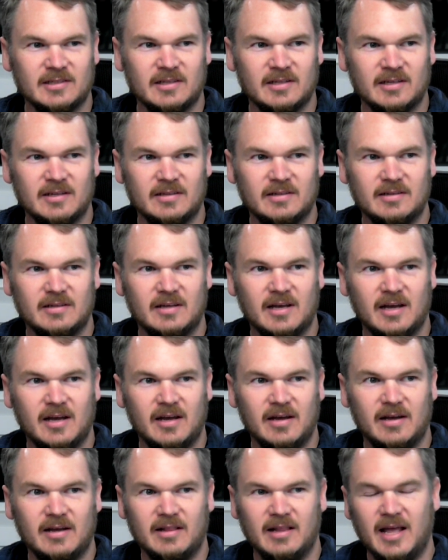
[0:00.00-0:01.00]
that
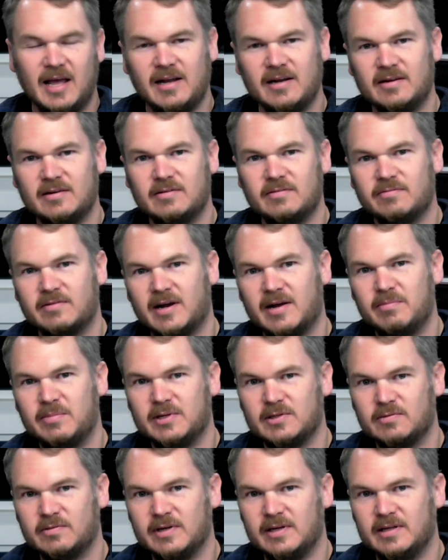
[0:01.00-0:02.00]
landed right
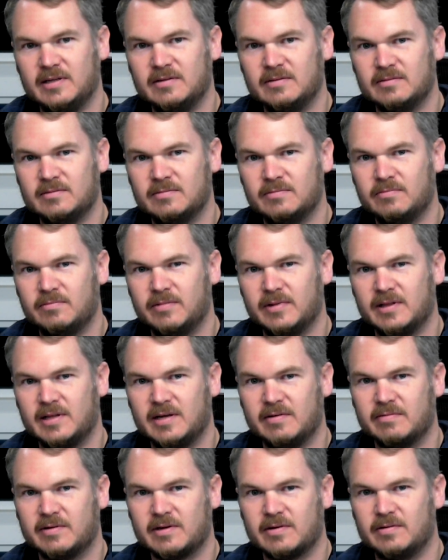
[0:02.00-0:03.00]
between when
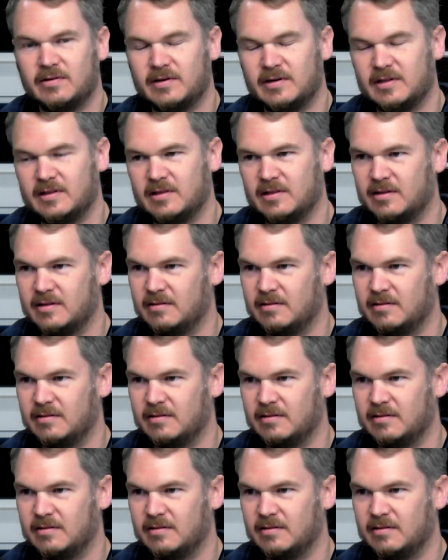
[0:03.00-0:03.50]
they recorded